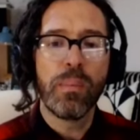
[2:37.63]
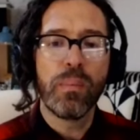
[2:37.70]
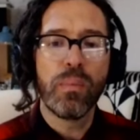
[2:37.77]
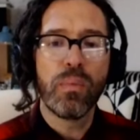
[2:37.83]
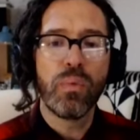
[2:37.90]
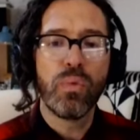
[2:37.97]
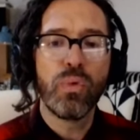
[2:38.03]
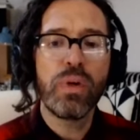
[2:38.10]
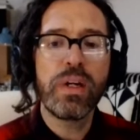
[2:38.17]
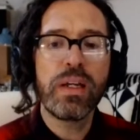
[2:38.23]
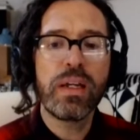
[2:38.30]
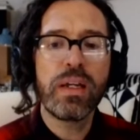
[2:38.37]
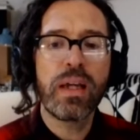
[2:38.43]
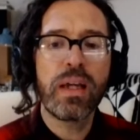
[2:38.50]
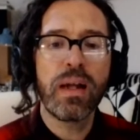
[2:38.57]

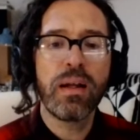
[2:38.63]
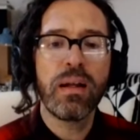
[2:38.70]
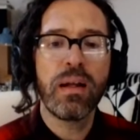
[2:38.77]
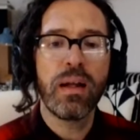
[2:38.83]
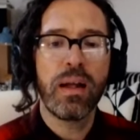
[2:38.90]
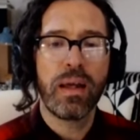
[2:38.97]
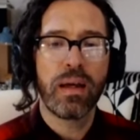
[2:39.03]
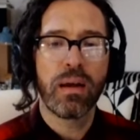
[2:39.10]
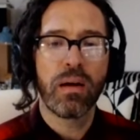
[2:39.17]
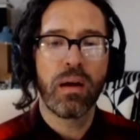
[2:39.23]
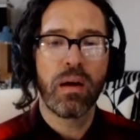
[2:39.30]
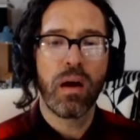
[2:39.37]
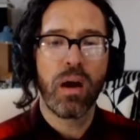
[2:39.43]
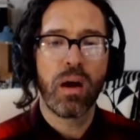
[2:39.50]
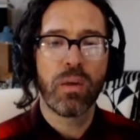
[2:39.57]
rekindling
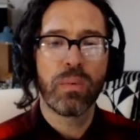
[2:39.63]
our